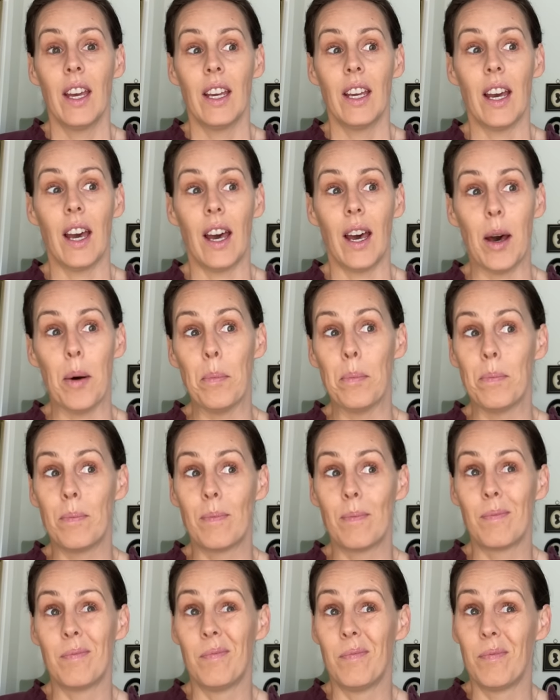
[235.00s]
uh,
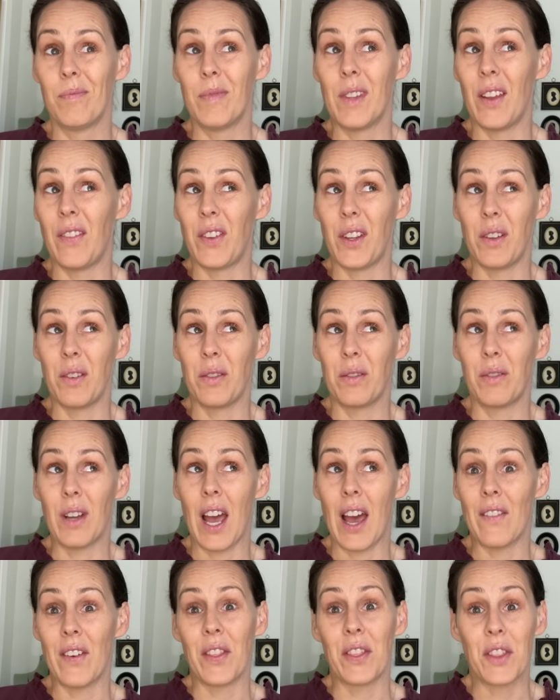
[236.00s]
if you
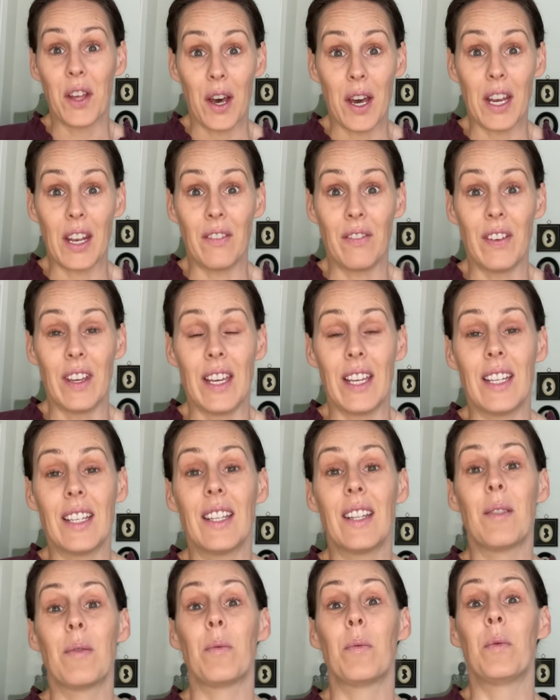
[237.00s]
haven't thought of it,
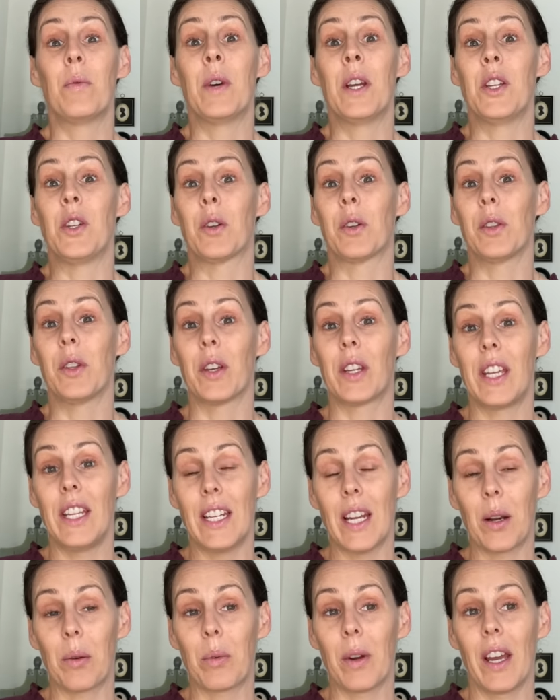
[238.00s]
when you're looking
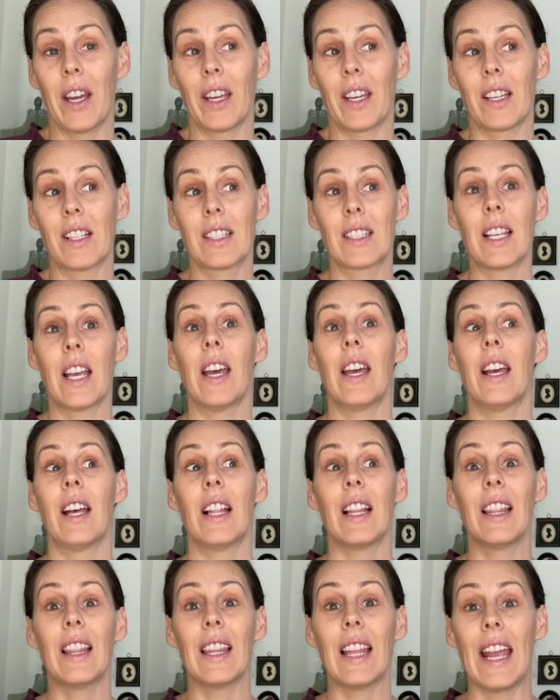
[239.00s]
at rugs,
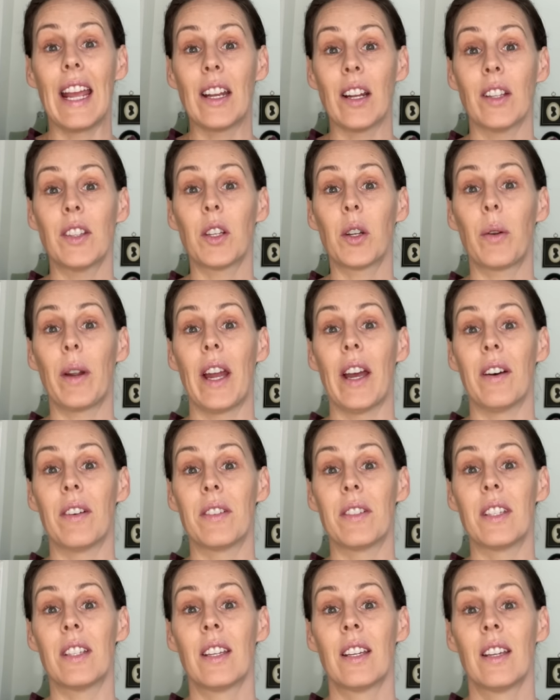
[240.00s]
lay it on the
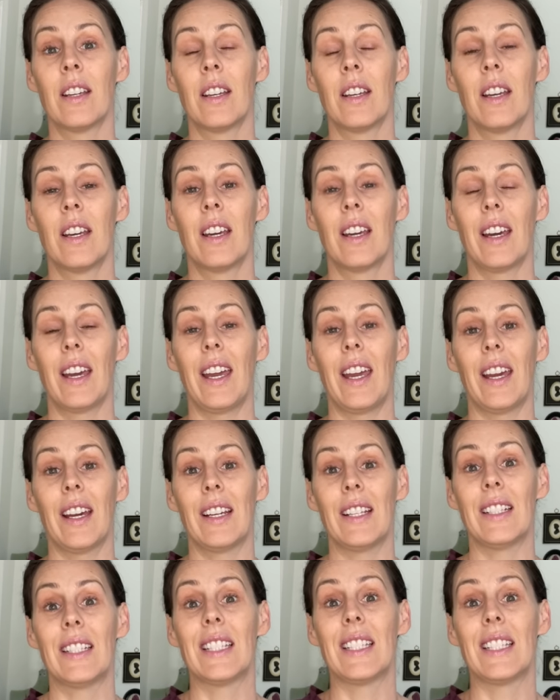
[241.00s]
ground and